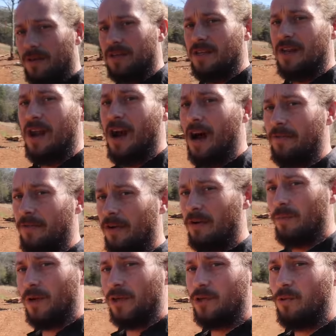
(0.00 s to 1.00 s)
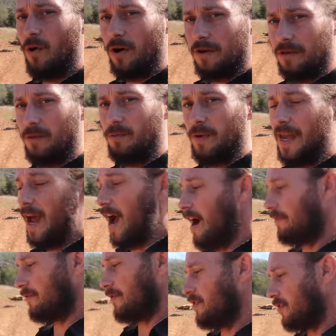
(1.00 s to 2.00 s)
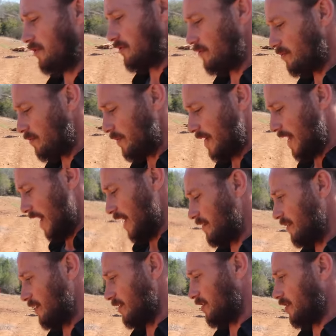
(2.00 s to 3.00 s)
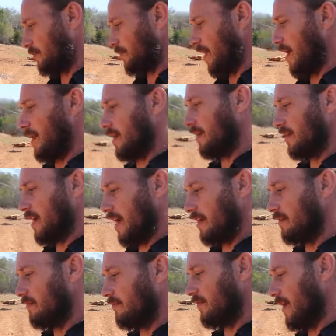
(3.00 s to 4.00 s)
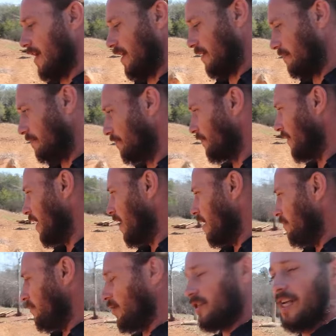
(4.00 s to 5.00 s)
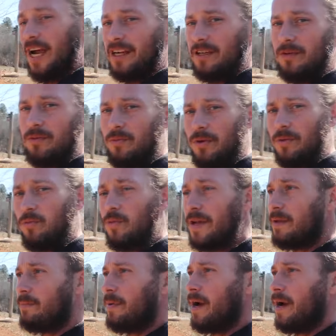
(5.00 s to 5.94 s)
is not very much work that we have to do. We had this spot kind of uh, protected with weed